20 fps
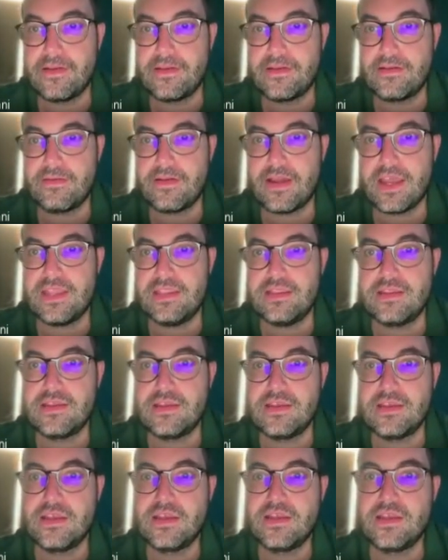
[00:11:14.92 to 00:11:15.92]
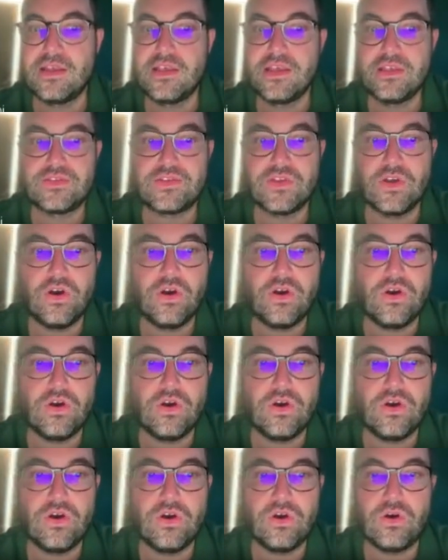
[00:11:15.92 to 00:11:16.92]
right?
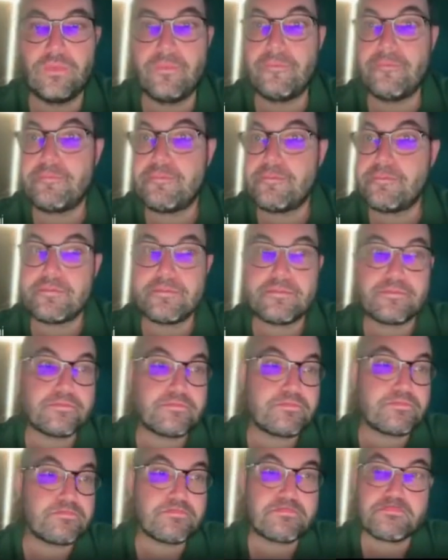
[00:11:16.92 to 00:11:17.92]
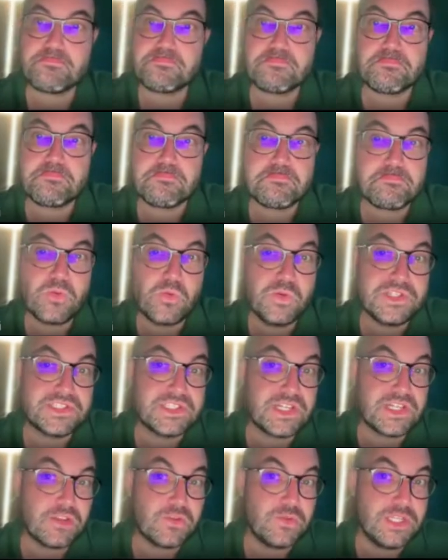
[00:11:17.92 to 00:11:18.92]
So we
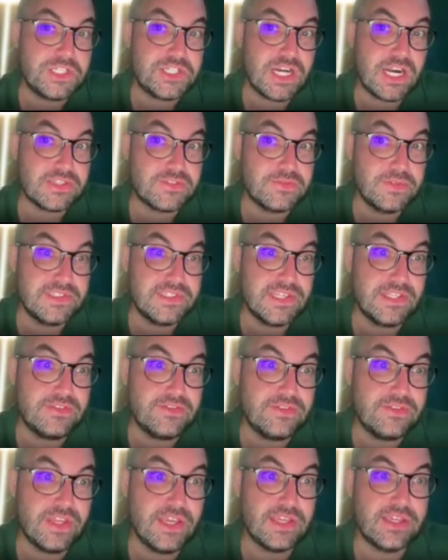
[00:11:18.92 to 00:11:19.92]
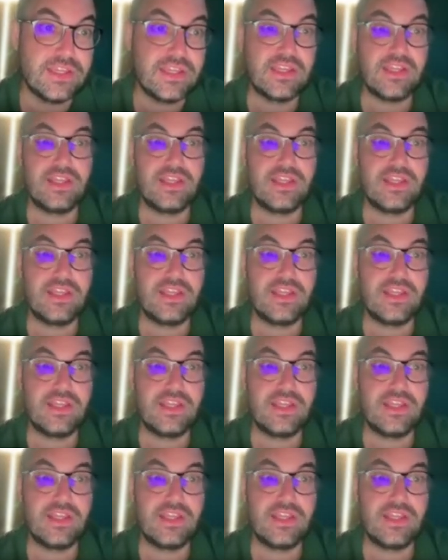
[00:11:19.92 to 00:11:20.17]
start with charts, we said today.